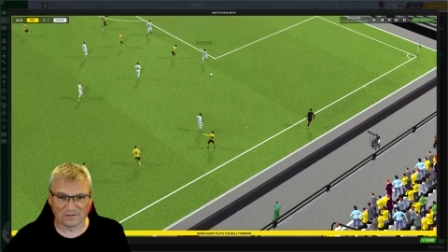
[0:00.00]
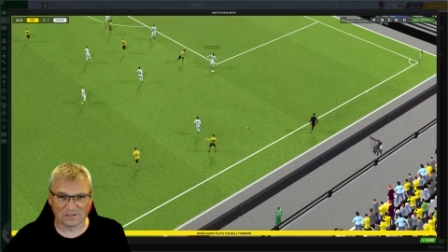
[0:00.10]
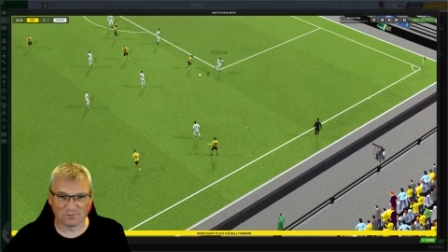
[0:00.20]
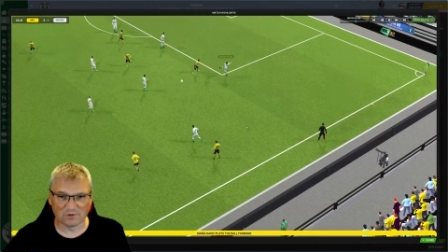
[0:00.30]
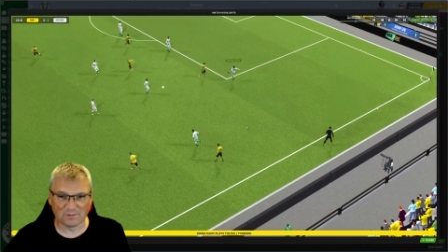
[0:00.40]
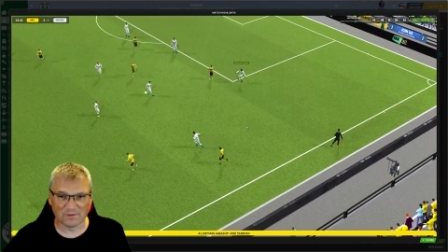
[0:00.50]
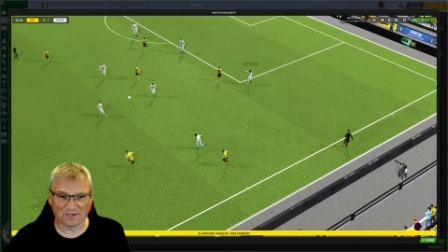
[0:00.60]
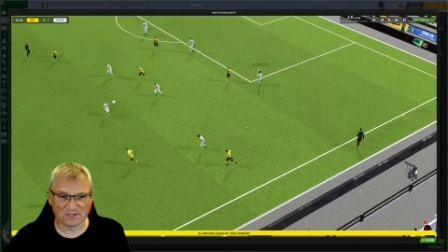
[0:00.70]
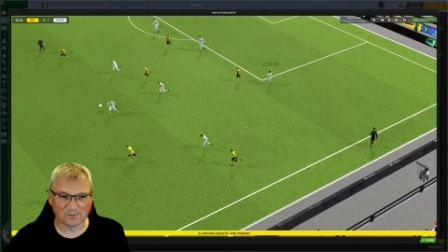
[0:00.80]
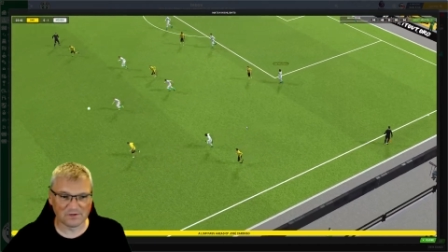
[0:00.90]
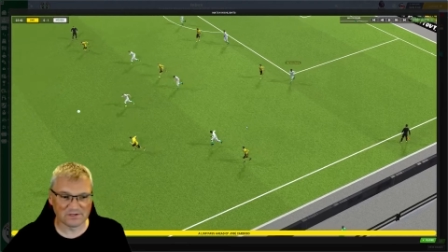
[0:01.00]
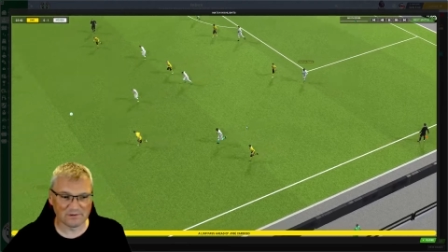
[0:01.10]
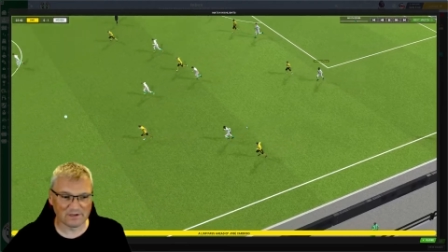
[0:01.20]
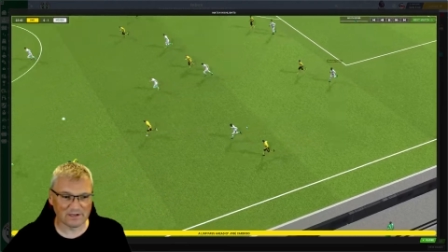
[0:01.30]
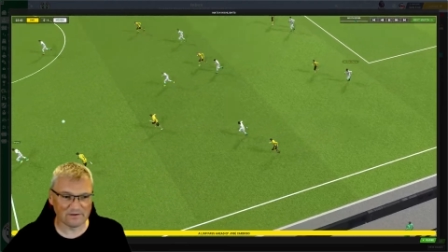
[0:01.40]
Is this the one he picks up in
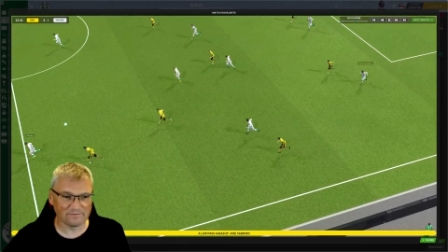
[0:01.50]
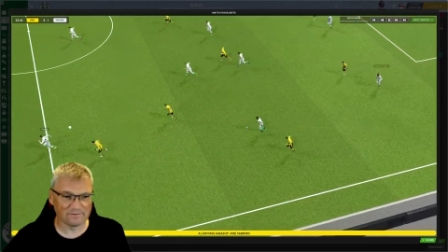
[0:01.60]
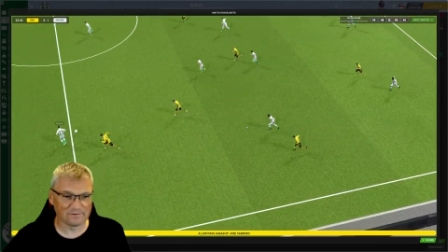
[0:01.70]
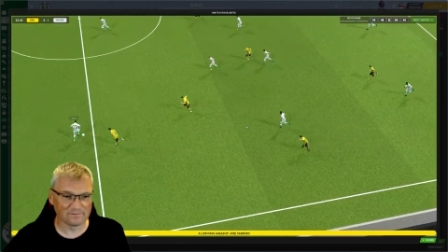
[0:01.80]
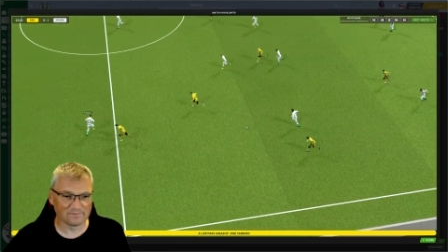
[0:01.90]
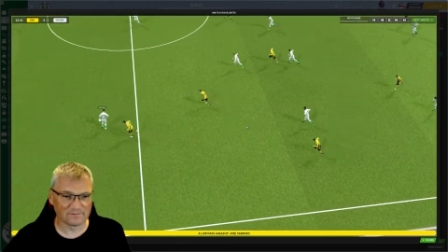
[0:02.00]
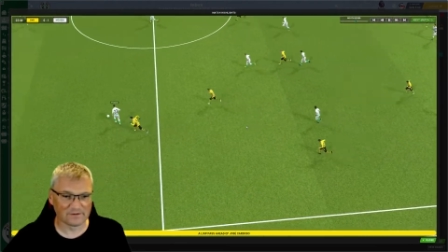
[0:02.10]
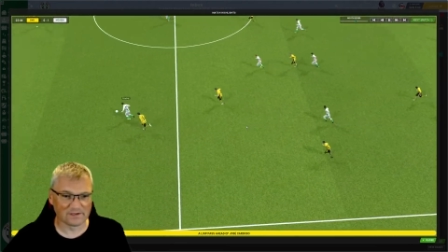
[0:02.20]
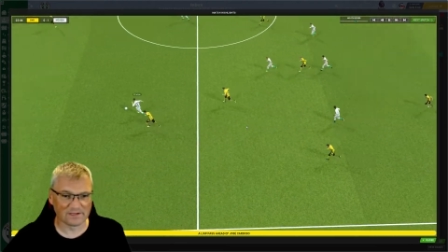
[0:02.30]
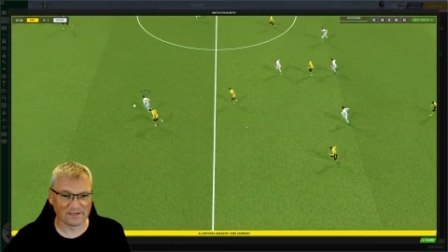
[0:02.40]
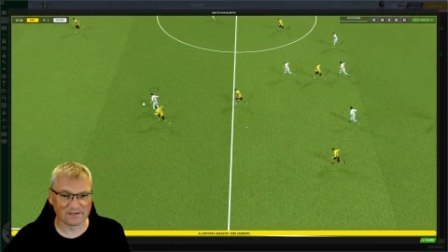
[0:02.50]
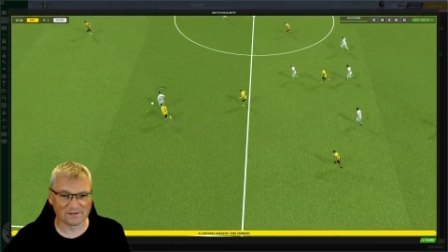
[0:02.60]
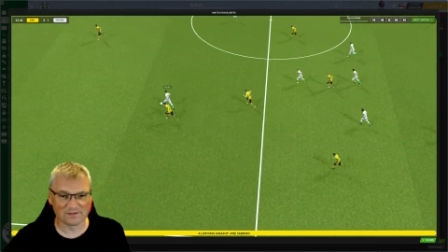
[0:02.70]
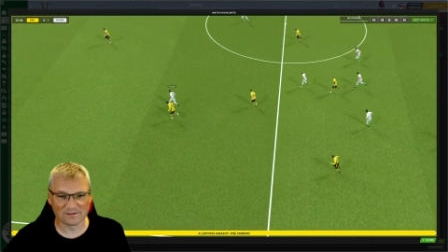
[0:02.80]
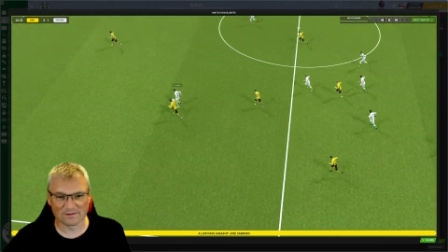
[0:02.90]
his own half? It
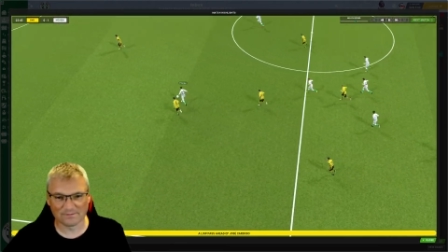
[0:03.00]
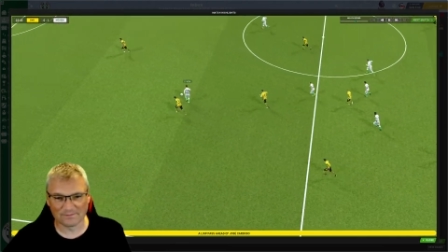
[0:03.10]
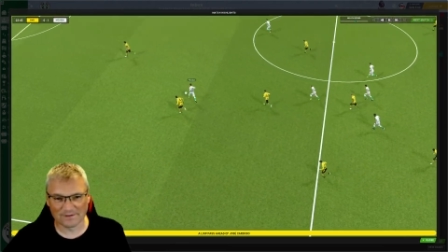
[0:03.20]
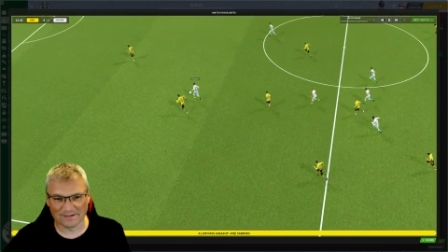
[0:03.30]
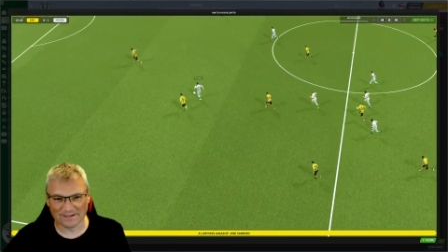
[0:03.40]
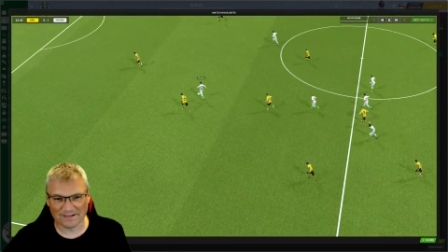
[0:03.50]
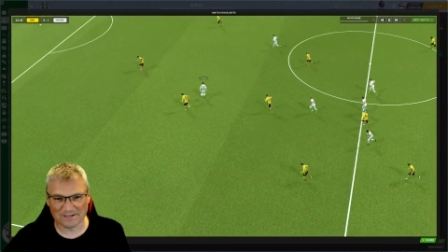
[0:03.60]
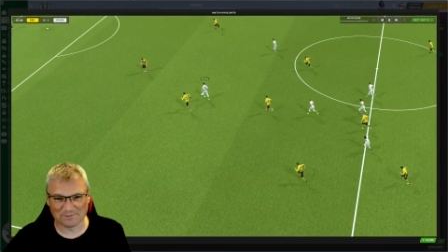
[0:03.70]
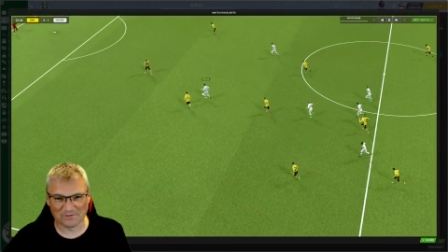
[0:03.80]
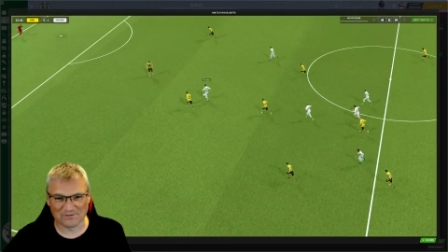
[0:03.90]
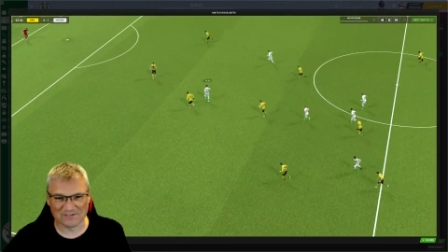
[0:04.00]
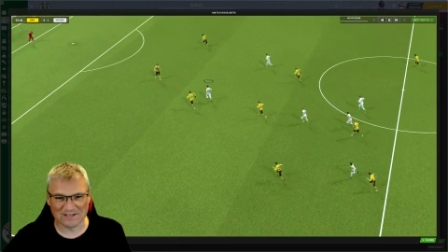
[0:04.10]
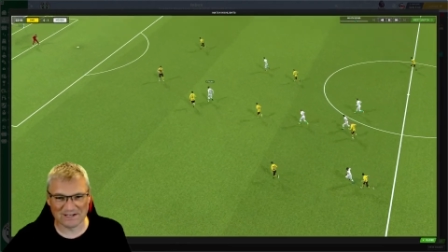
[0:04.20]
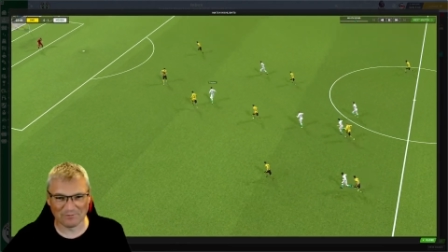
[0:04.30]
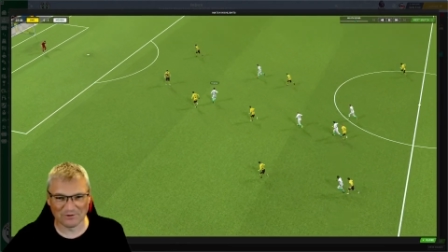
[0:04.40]
is. It is. We've
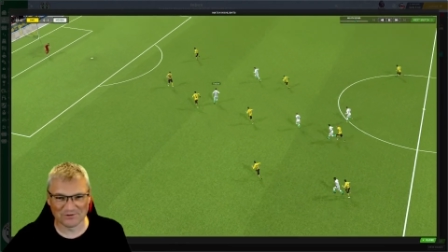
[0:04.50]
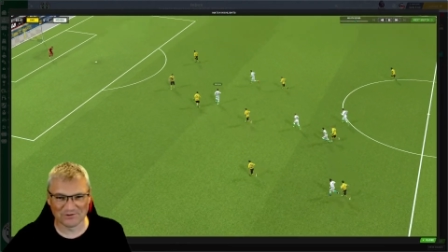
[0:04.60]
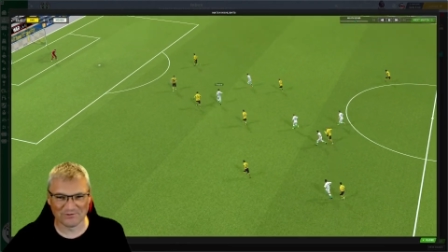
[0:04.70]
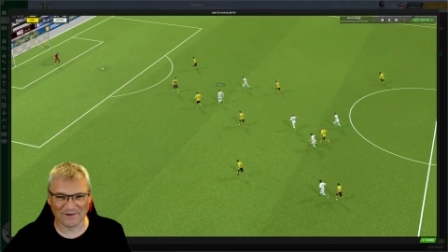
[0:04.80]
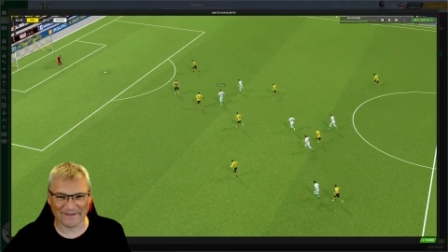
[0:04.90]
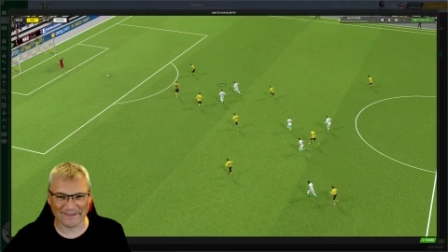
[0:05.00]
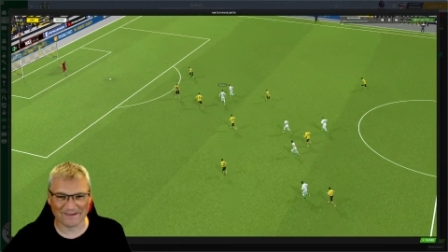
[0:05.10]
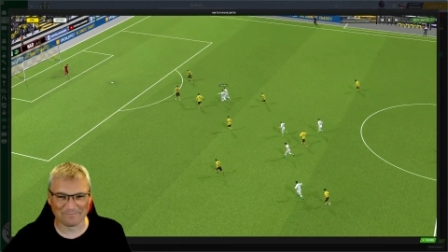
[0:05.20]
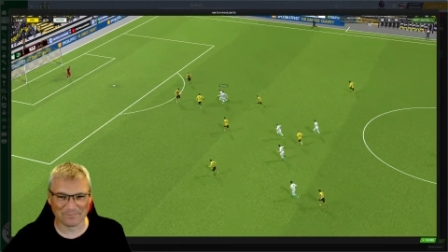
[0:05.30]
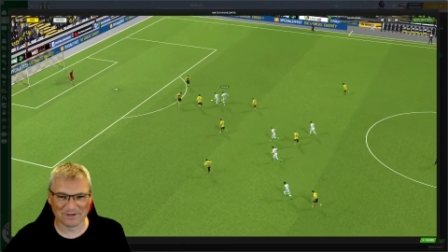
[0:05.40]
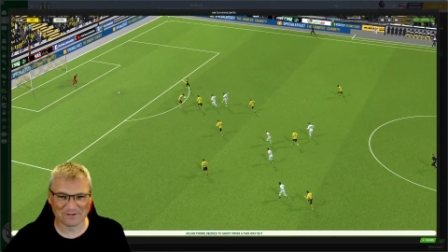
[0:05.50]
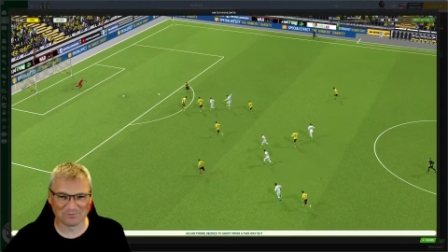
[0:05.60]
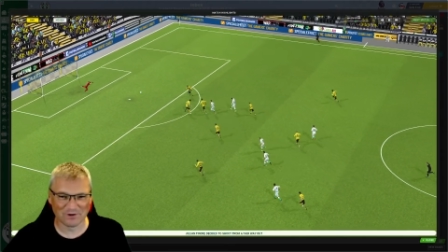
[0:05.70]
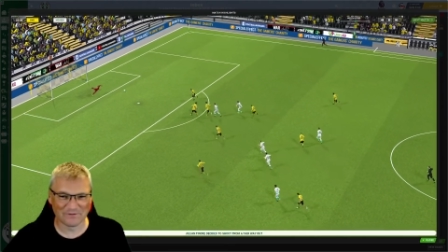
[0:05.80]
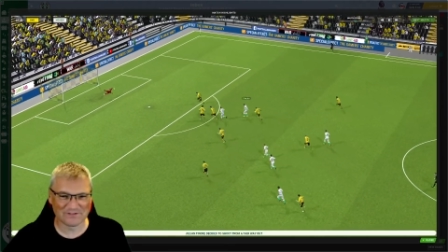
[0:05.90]
seen it once already, but
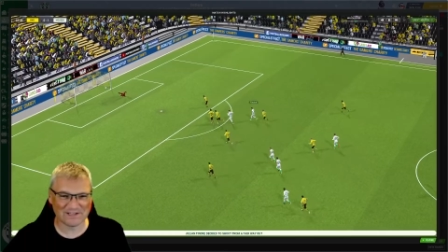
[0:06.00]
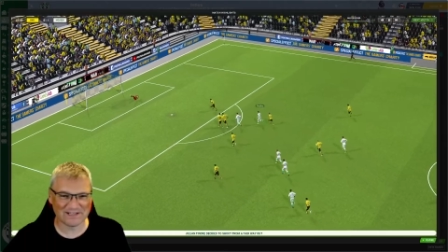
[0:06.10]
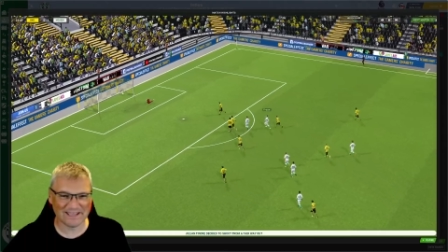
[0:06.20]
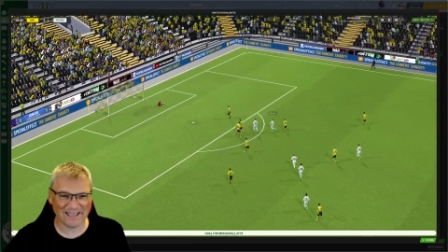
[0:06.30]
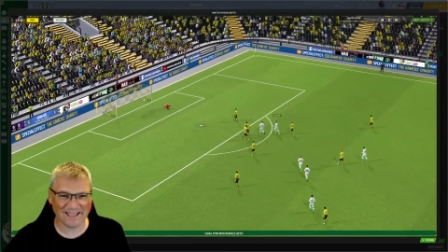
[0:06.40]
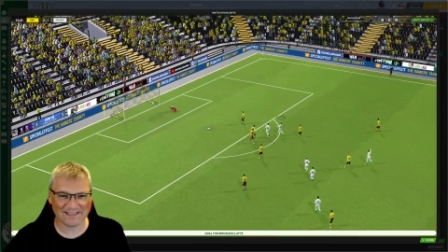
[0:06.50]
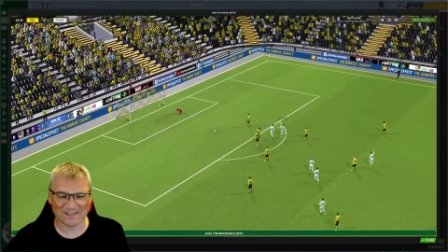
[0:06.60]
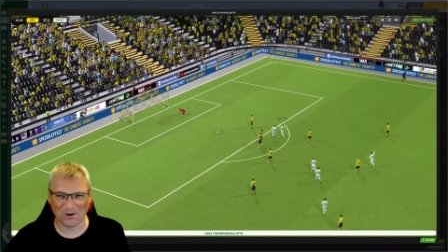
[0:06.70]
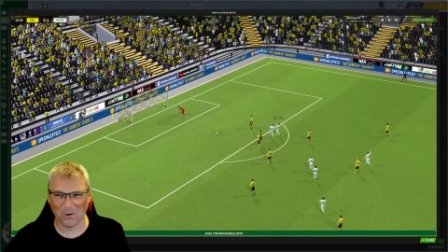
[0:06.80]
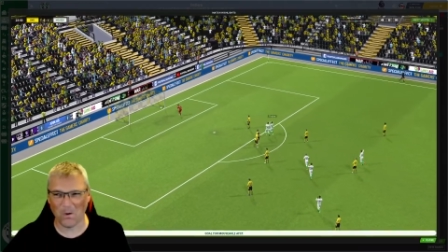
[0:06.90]
it's worth seeing again.